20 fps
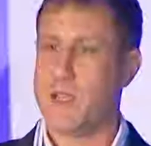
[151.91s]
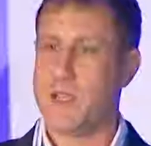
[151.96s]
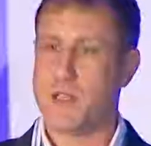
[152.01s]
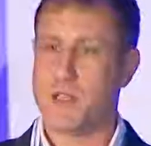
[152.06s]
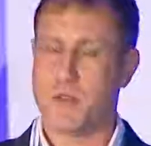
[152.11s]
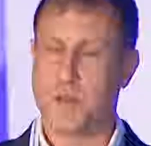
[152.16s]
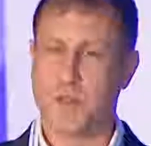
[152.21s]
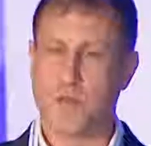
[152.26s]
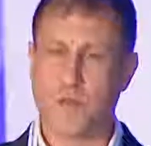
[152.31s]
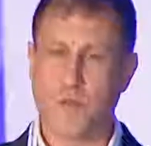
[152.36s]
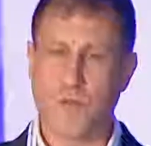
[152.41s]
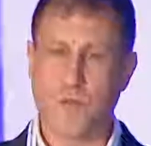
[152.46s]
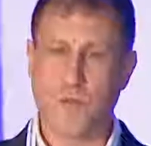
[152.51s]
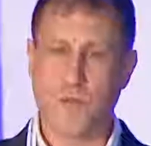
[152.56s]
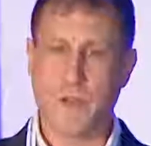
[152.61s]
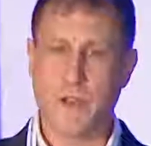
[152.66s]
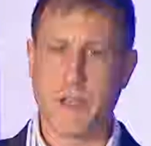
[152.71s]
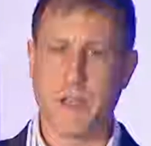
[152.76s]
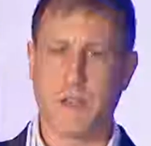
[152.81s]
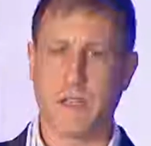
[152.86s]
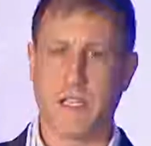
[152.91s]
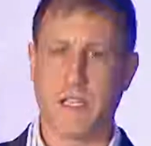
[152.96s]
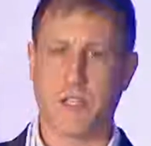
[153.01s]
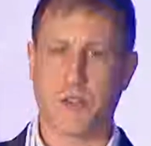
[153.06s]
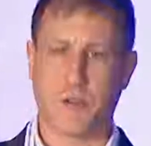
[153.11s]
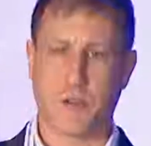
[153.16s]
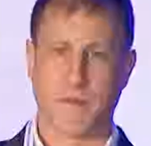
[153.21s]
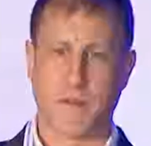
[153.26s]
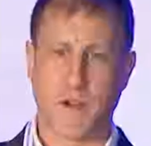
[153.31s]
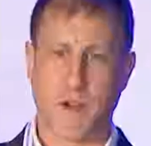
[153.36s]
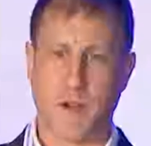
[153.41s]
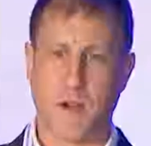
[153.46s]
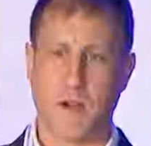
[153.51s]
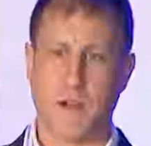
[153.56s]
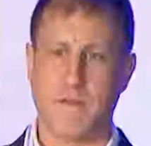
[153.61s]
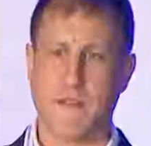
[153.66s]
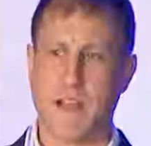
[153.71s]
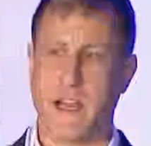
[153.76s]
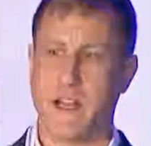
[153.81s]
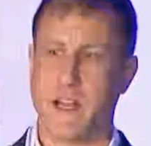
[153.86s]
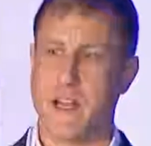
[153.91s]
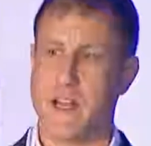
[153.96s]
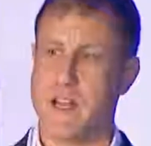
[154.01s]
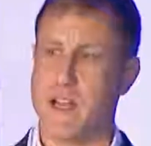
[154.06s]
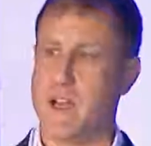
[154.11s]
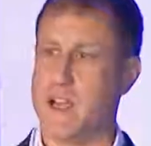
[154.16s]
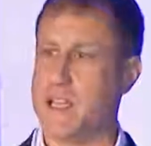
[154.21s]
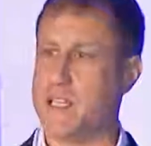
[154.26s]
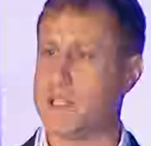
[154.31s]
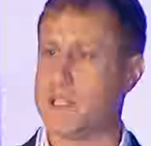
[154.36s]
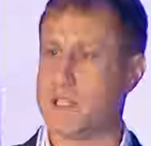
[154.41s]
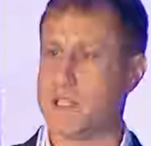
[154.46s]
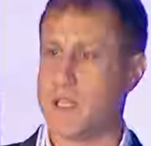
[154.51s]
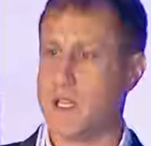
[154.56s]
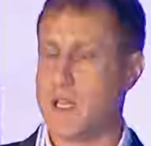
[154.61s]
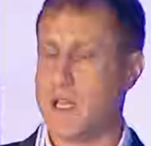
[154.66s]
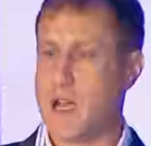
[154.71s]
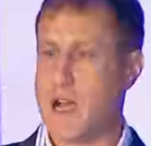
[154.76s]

So he's really sort of carved out a nice